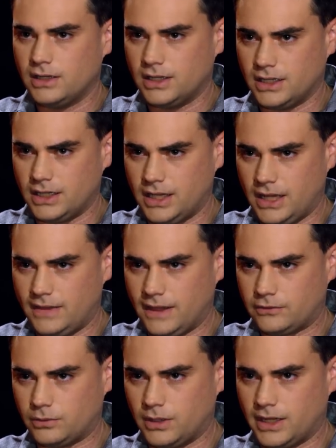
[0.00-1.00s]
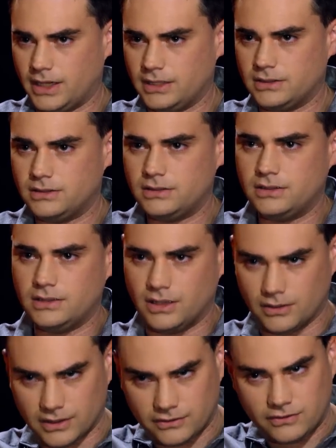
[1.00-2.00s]
Uh, and that's why, you
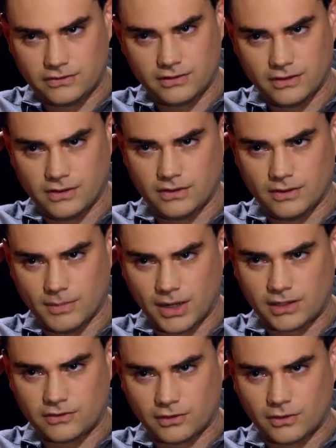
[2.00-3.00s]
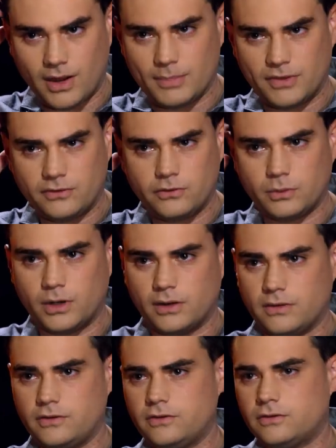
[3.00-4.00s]
know, it's the, the markets are great. But this is
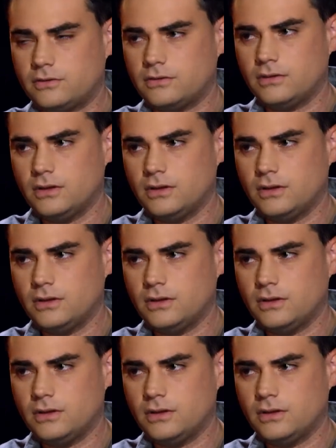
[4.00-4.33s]
where this is